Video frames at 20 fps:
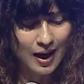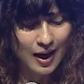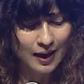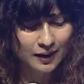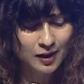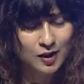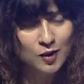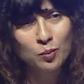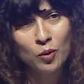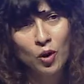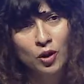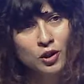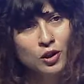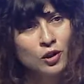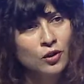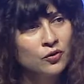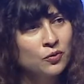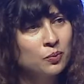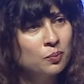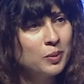And this
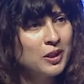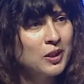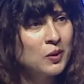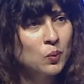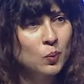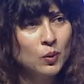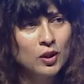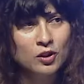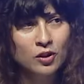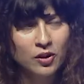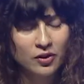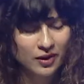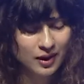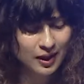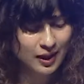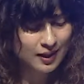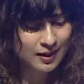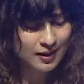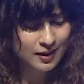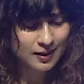model of being with or
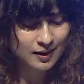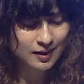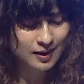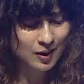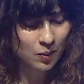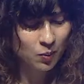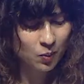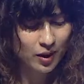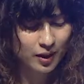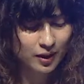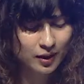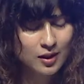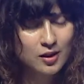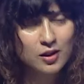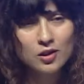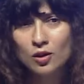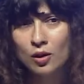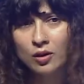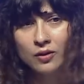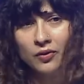against someone
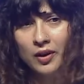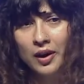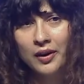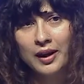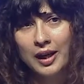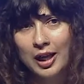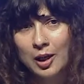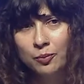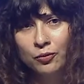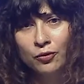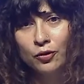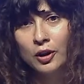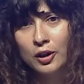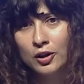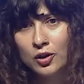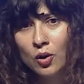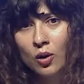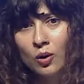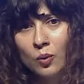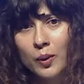is not very helpful
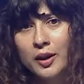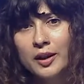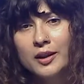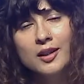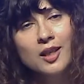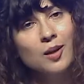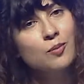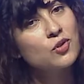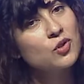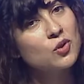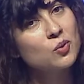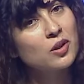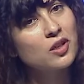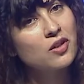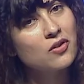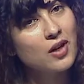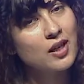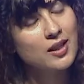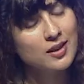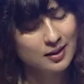at all when it comes to a
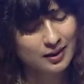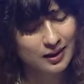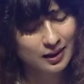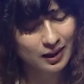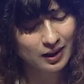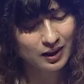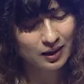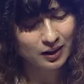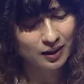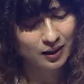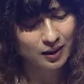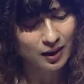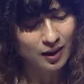great thinker.